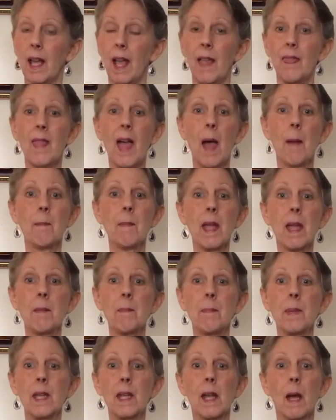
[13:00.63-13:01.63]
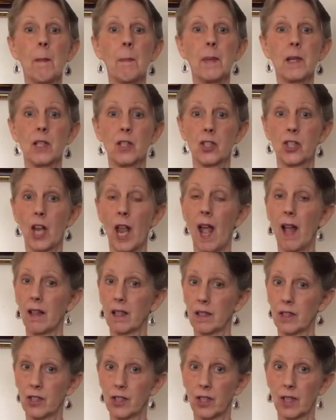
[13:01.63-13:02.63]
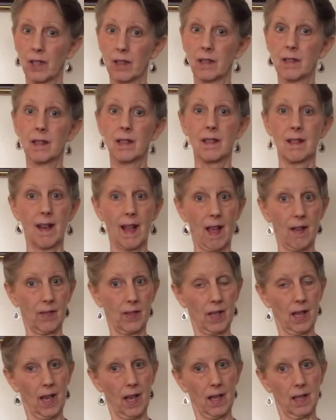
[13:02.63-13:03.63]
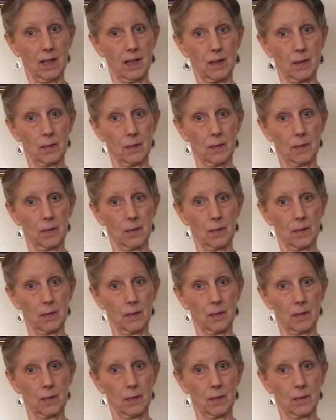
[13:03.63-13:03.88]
and that may be a bit challenging to navigate.